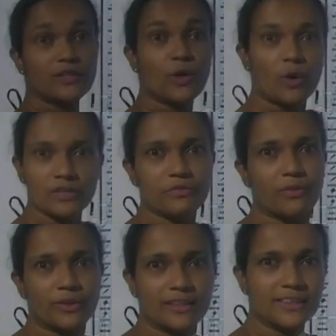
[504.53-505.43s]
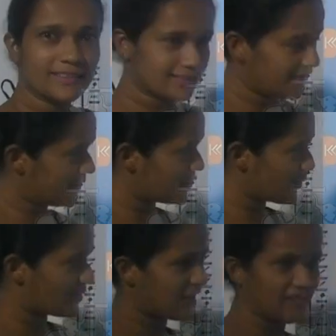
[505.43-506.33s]
salt water. This is
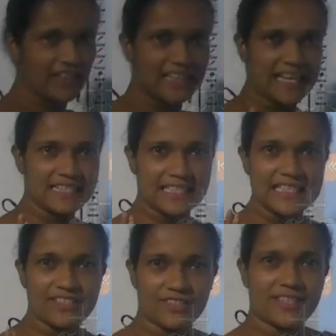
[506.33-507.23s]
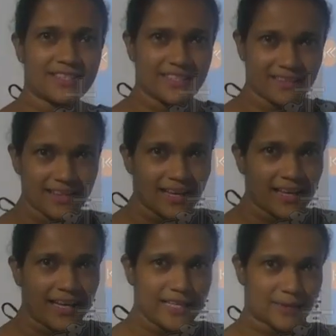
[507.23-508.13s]
also a very interesting
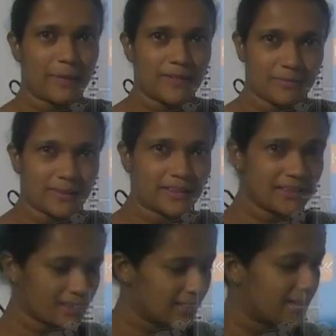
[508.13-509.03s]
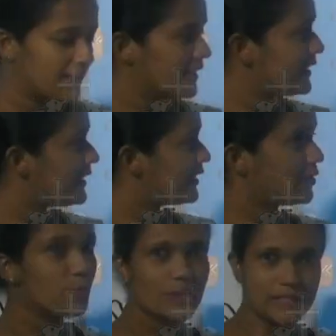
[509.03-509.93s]
experiment.
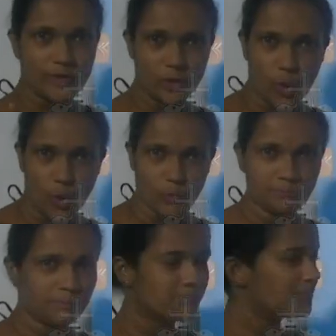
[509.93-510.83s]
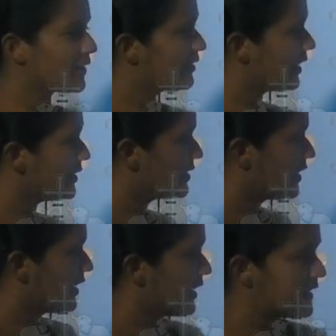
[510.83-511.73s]
Do it at home. Right.
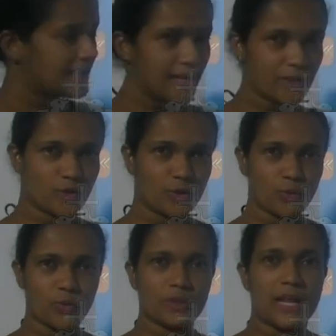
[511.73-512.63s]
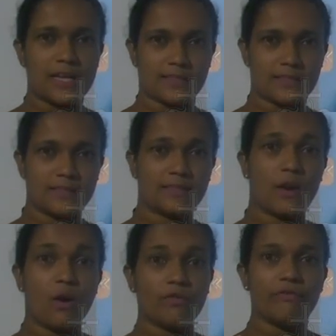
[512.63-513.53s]
Take 2 glasses
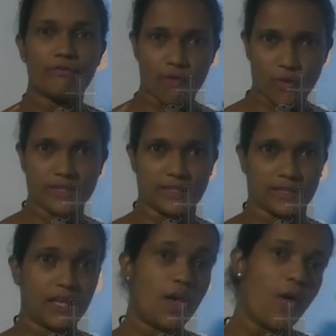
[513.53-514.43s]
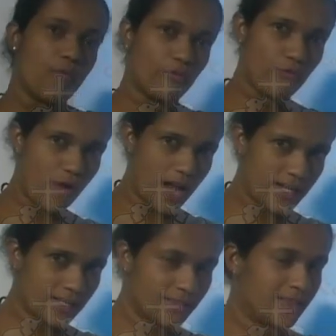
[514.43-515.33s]
of water. One
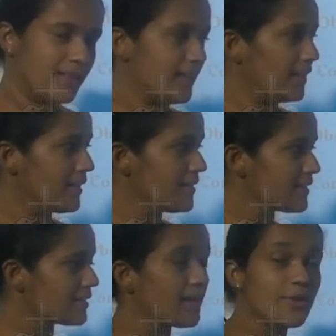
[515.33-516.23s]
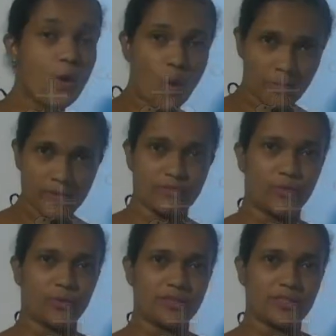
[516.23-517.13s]
is
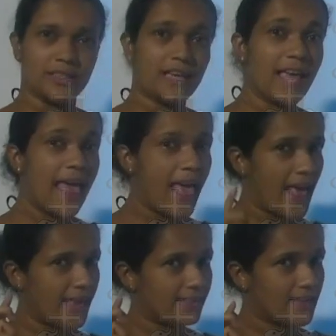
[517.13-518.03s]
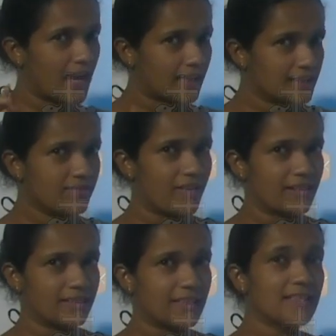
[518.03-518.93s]
normal water and the other
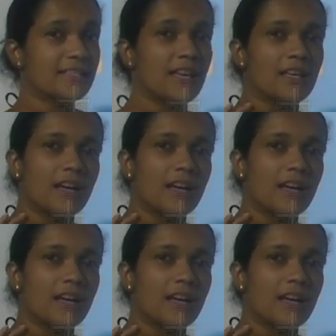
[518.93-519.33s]
one is